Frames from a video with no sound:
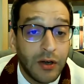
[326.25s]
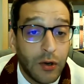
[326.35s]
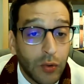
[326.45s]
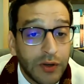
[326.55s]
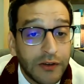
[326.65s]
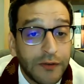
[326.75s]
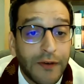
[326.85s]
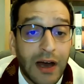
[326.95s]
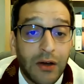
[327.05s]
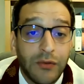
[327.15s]
God is
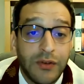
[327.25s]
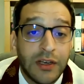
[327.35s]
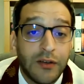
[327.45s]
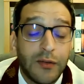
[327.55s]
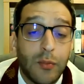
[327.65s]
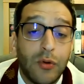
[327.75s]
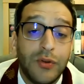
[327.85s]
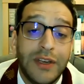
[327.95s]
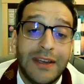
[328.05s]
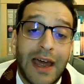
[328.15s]
found in small
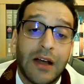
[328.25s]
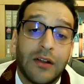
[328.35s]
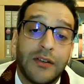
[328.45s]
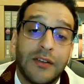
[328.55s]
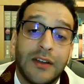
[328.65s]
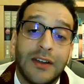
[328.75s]
details,